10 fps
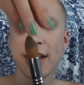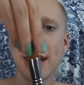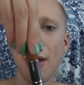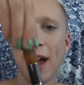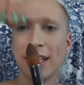
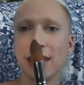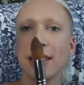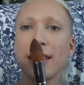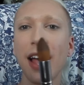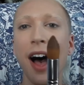Now I
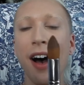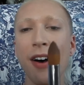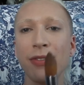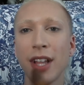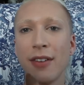
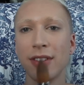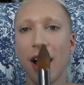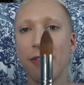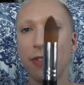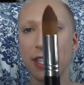
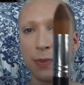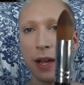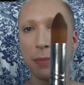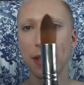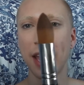love this
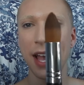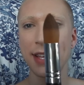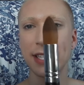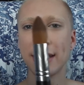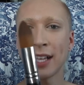one
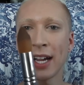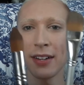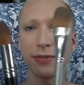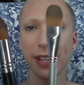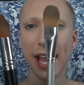because it's kind
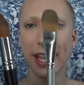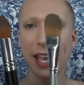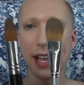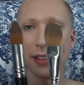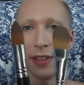of like
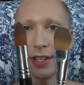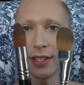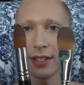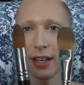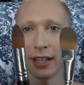
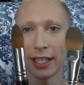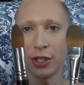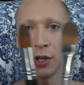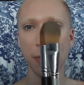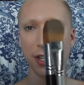
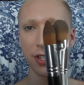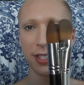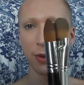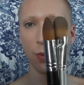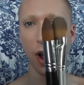two
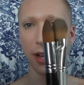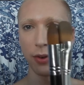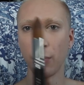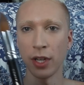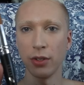brushes in one
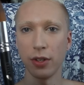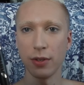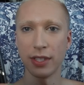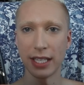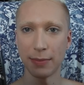when you
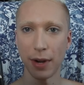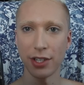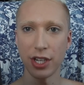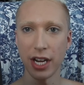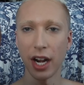use this
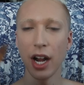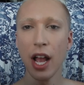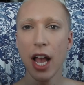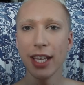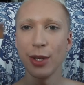brush here.
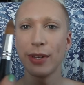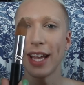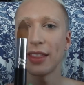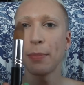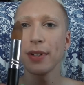You
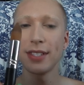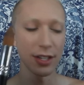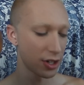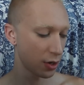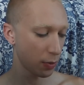get the
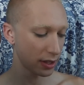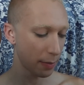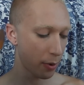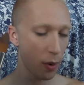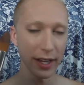precision with
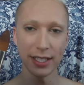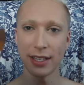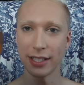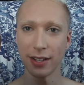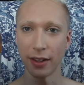the point
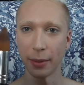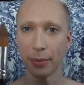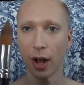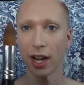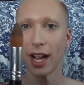that's on the
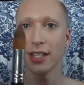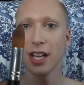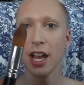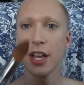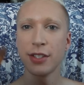product.
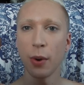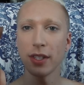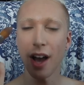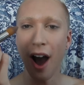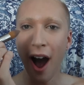So
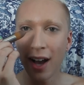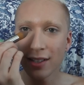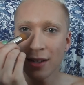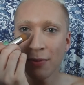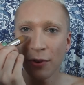it's
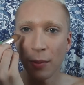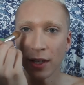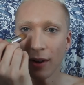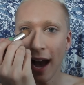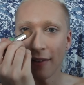awesome for
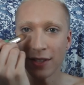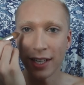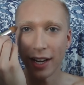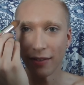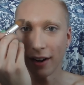when you have to
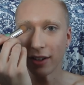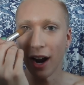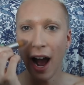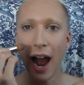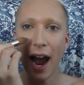get around your
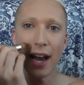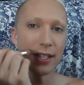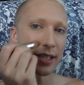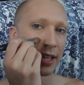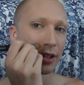
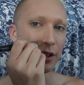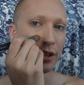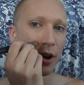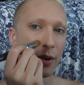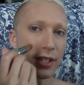eyes, in your
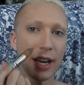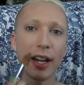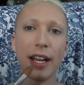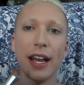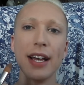nose
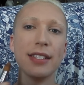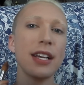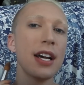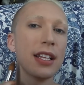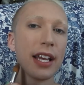areas,
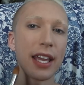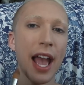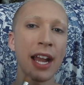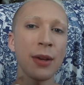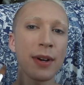like
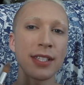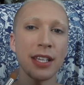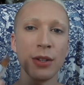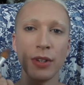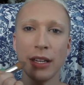anywhere
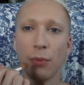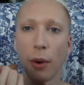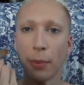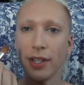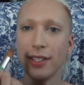that you need
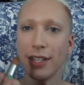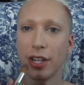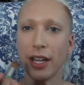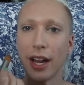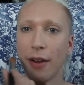more
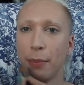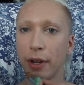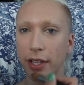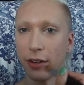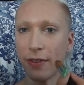precision of
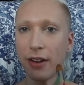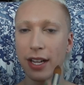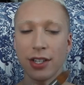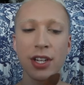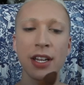putting your
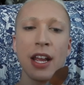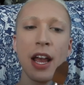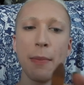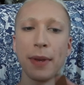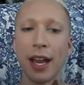foundation,
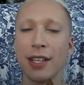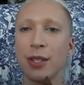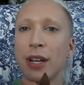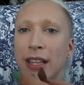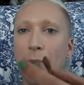
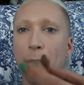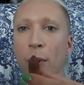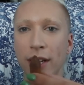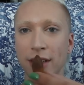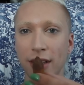because you get that
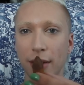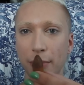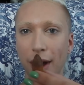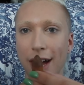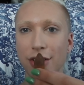point on the
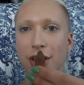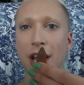brush.